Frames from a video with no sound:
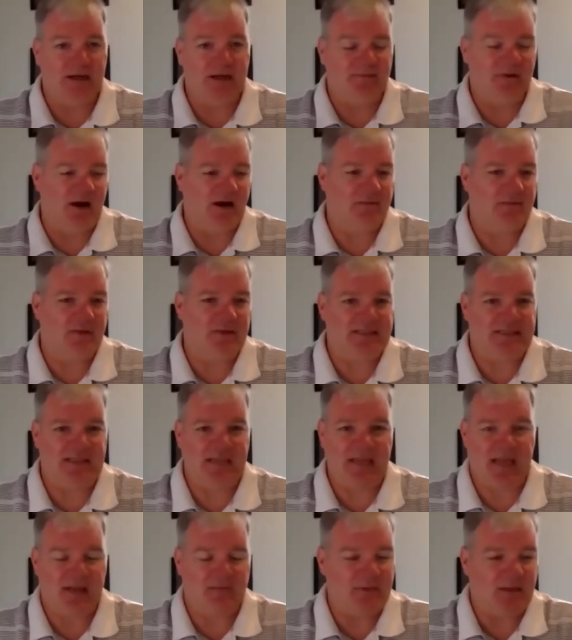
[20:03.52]
environment
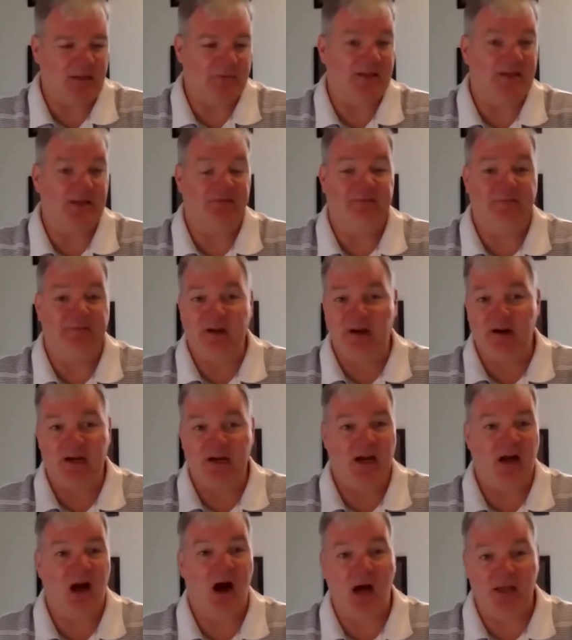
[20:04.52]
today, it may be very
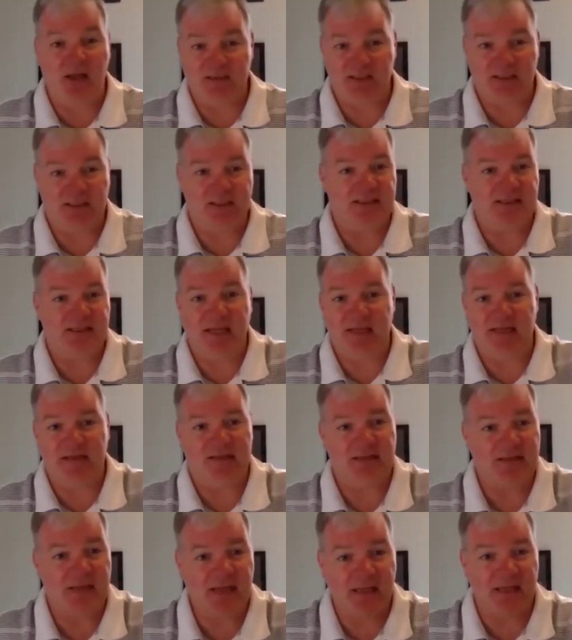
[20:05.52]
costly to get a
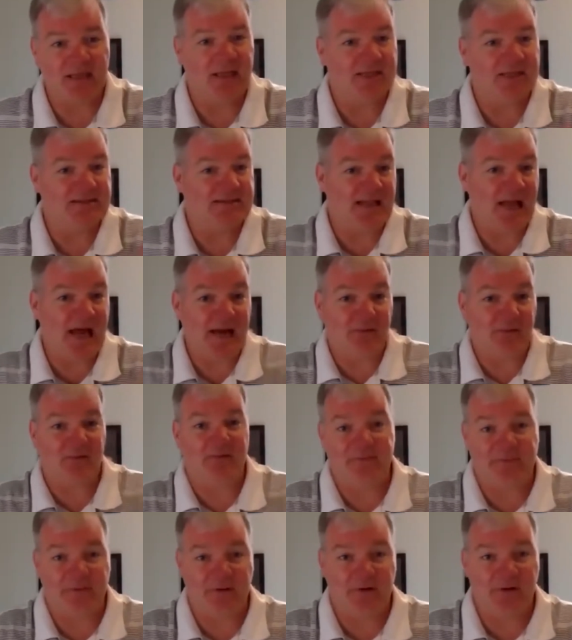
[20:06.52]
lead that's not a
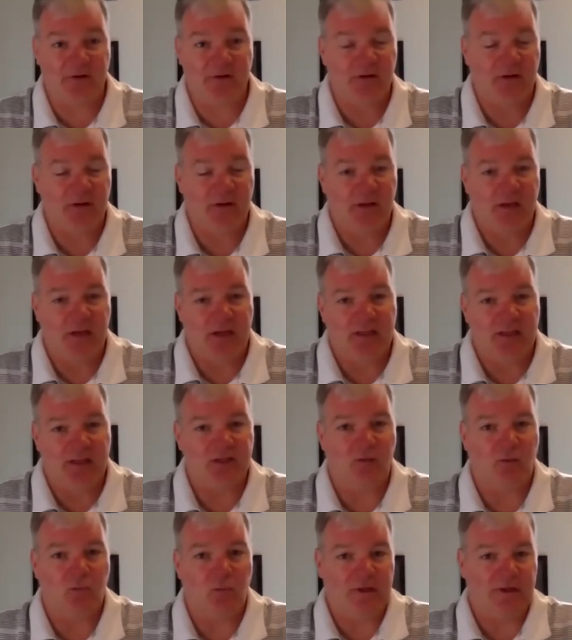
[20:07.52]
referral. And so
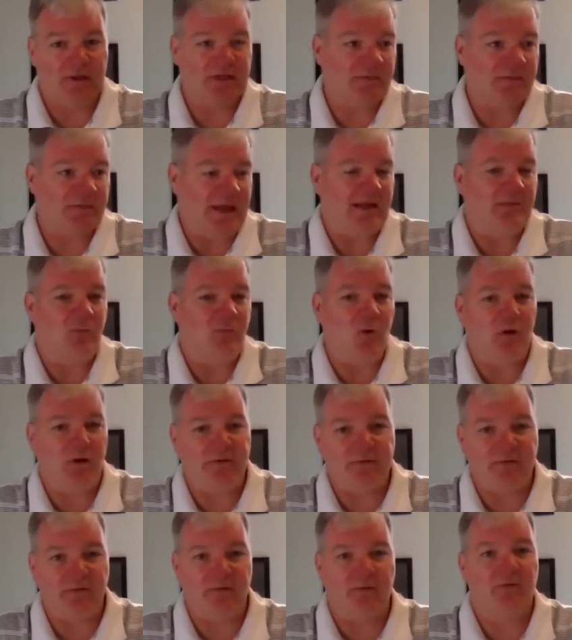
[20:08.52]
you're willing to pay more
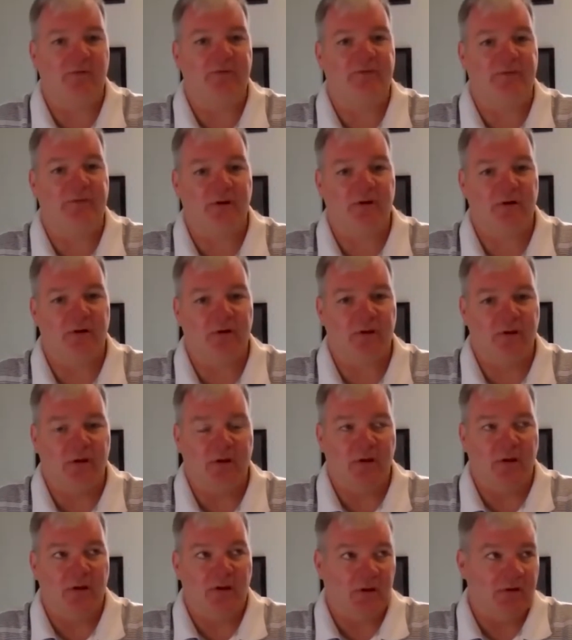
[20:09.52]
for a referral
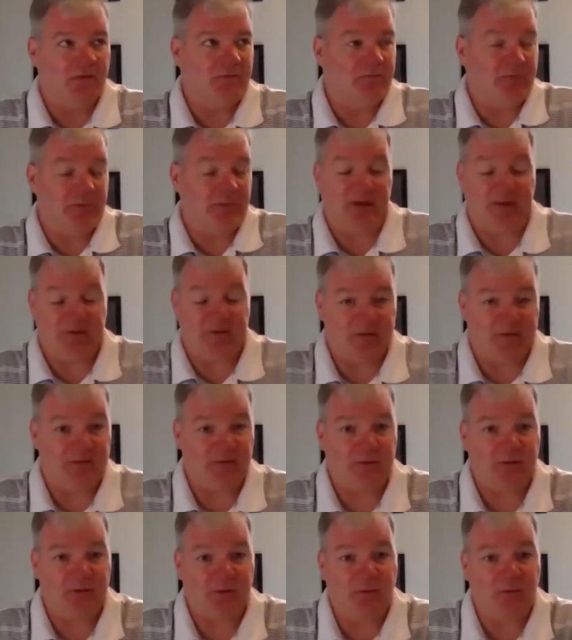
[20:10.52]
because it's
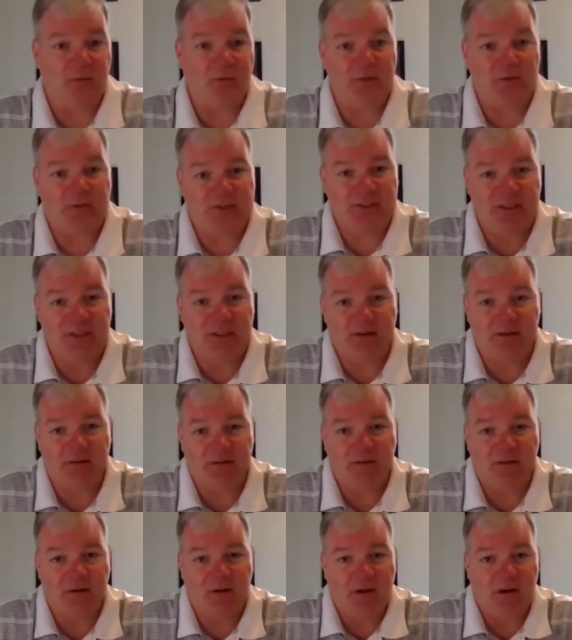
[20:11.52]
really important to
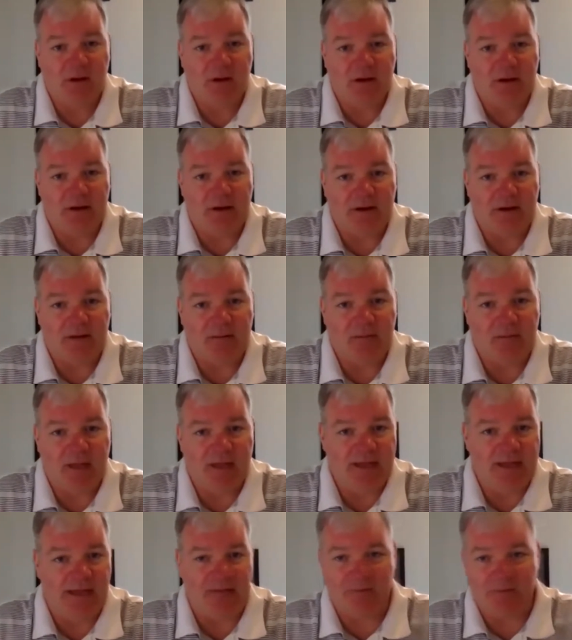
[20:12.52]
you.
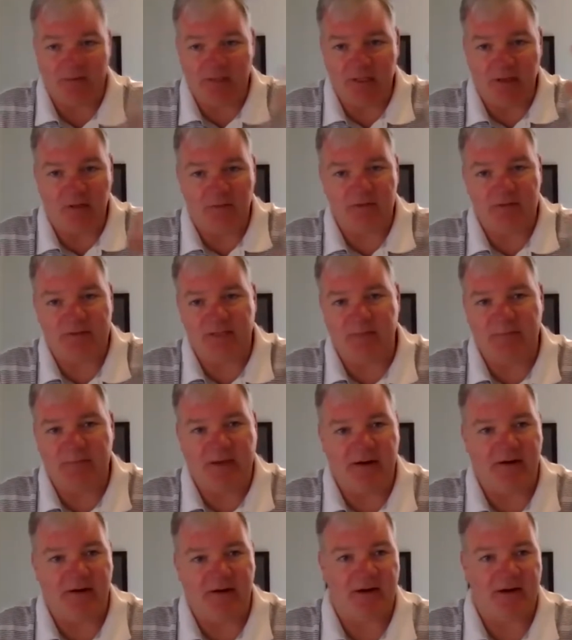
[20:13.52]
And that really lowers the
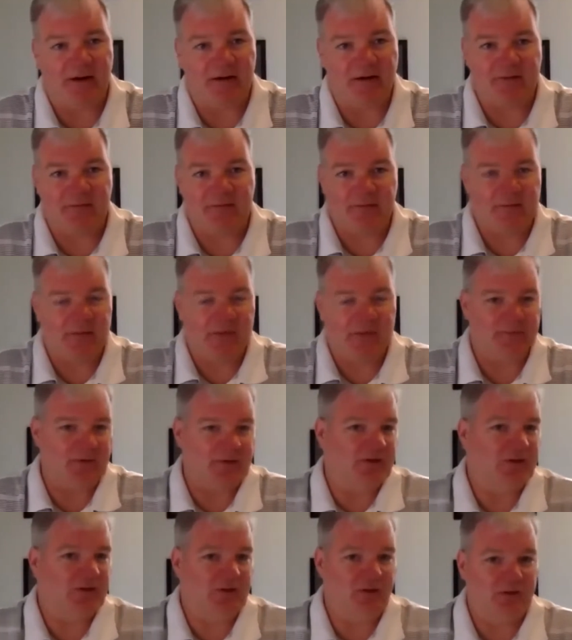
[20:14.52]
barrier for people
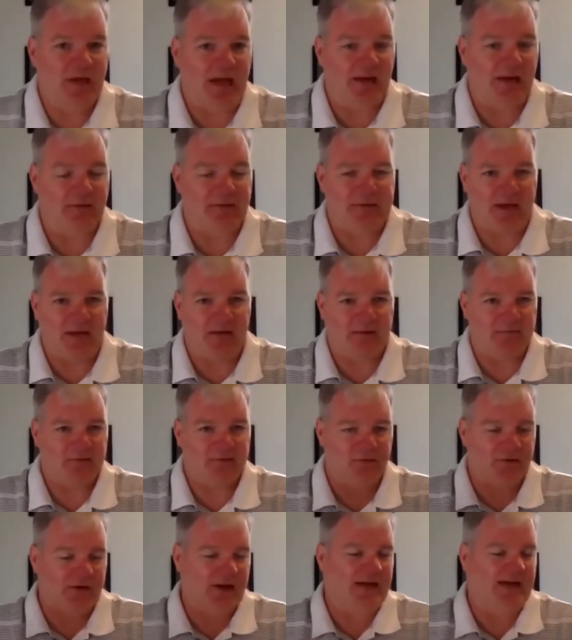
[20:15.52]
to do that without
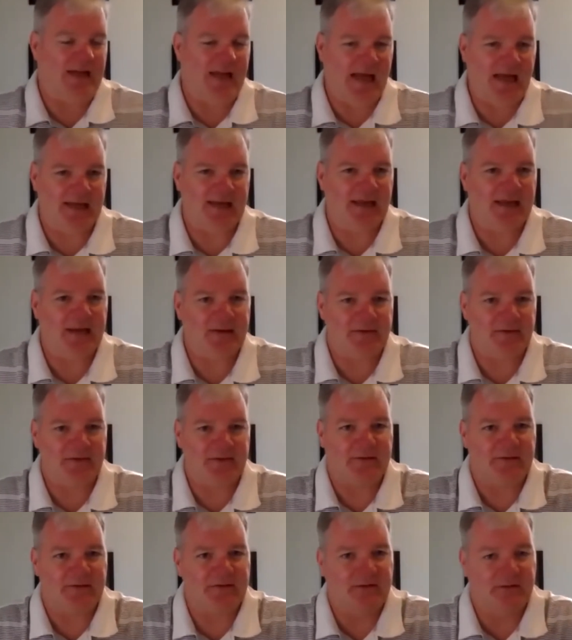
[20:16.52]
creating headaches
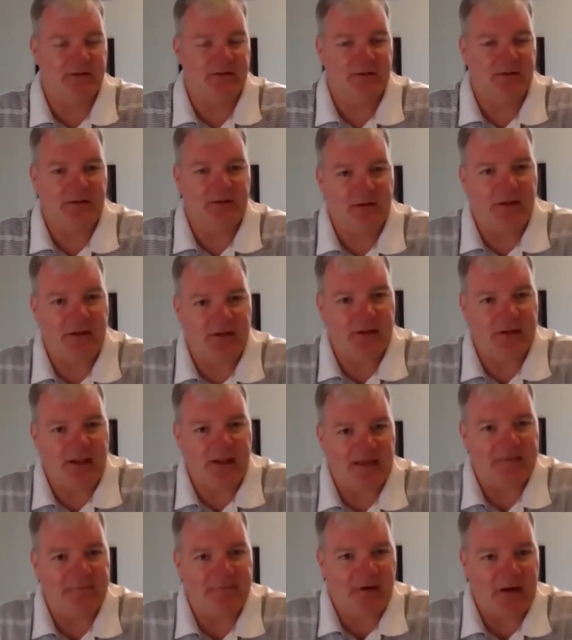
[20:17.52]
and
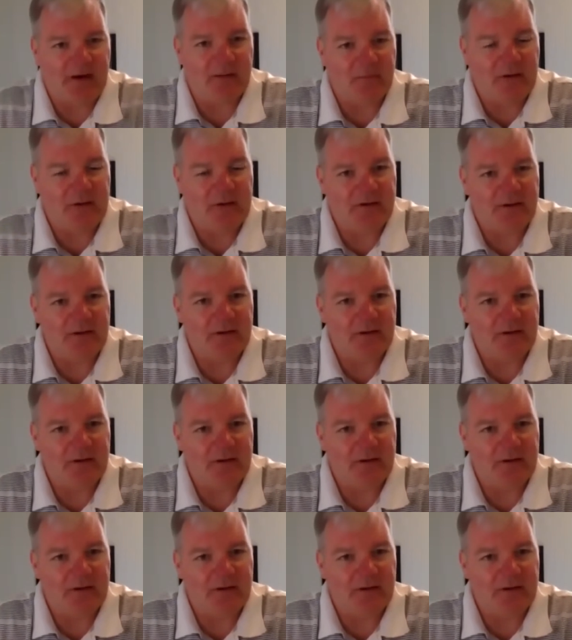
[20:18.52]
that environment.